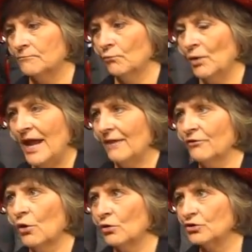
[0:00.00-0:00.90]
we have
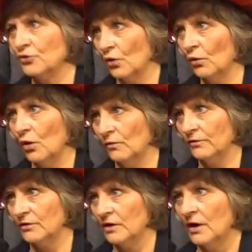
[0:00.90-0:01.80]
no control
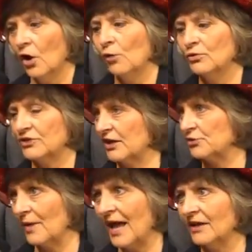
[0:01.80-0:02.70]
over.
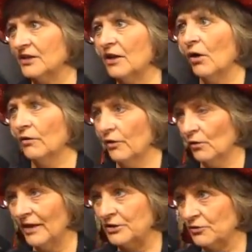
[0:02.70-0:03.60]
Homosexuality,
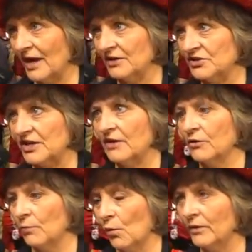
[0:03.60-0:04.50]
although they try to say
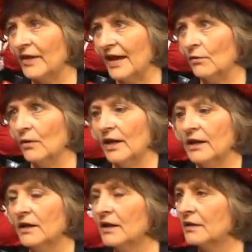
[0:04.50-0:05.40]
they're born that
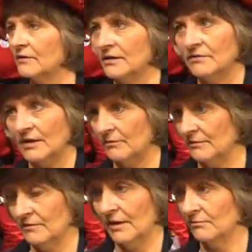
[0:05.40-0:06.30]
way,
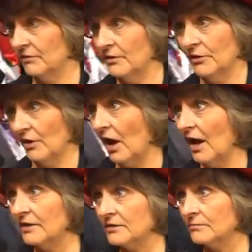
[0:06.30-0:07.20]
they're
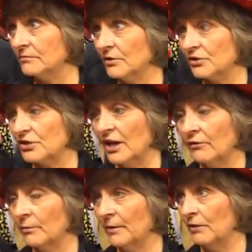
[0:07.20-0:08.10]
not. There's
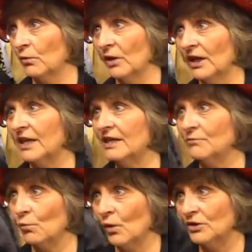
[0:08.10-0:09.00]
never been really
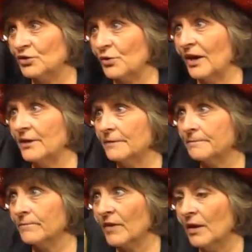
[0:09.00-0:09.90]
one shred.
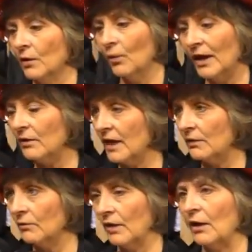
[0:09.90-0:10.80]
Well,
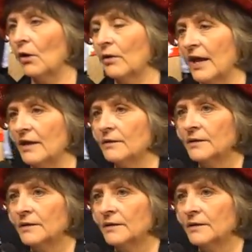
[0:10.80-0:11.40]
okay.